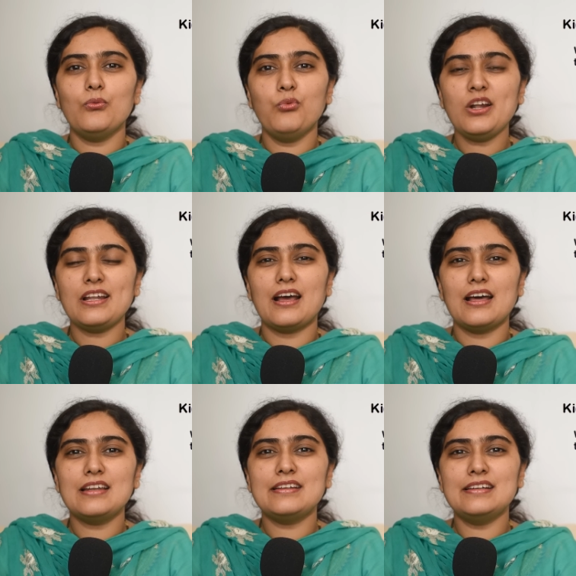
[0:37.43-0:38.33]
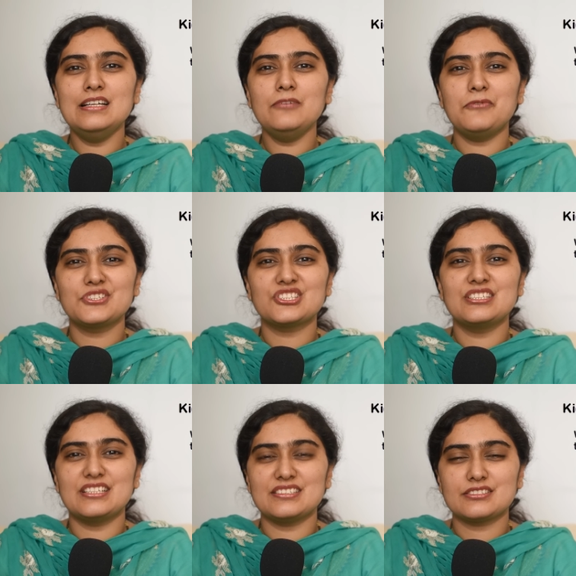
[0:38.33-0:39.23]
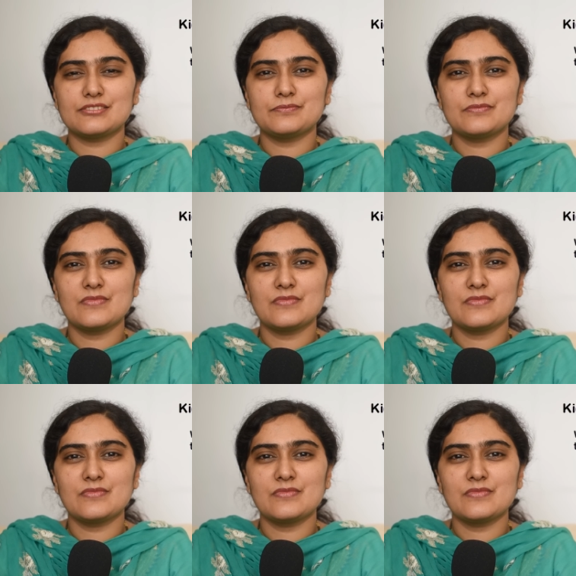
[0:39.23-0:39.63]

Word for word: What are kidney function tests?